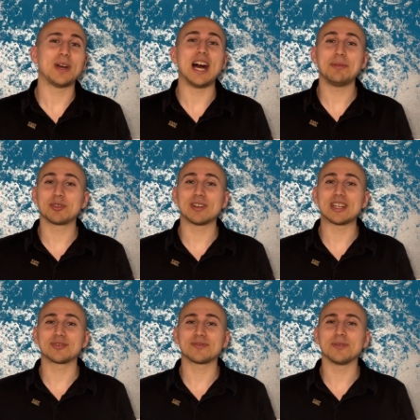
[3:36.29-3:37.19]
I'm a
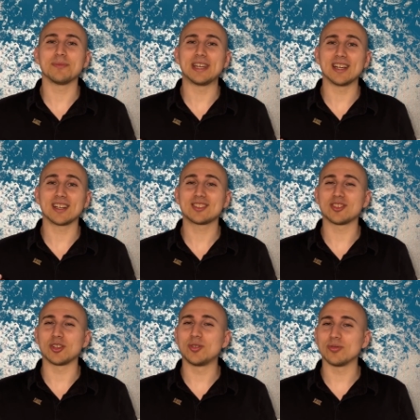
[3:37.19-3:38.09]
graduate from there. It's
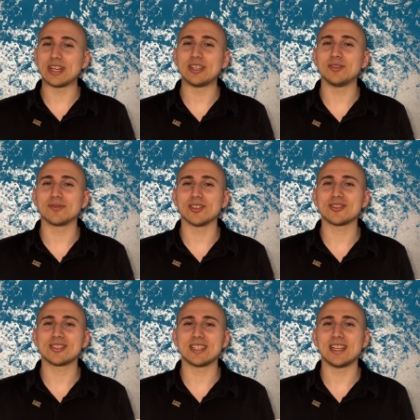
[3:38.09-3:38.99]
a great
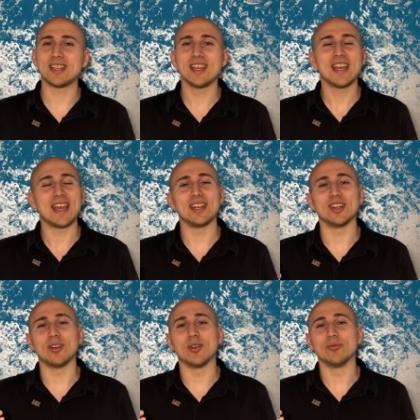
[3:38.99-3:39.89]
university and
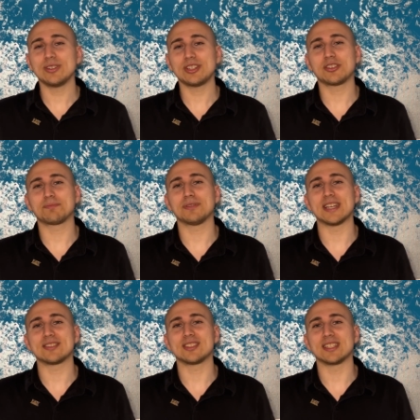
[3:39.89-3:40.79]
a really good
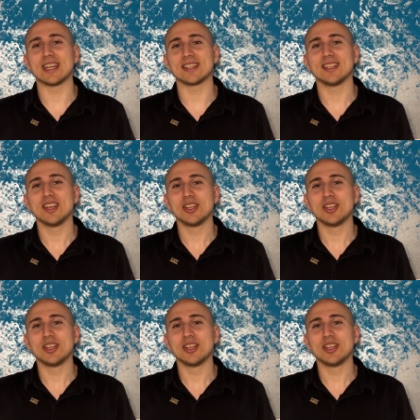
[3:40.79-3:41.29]
place to get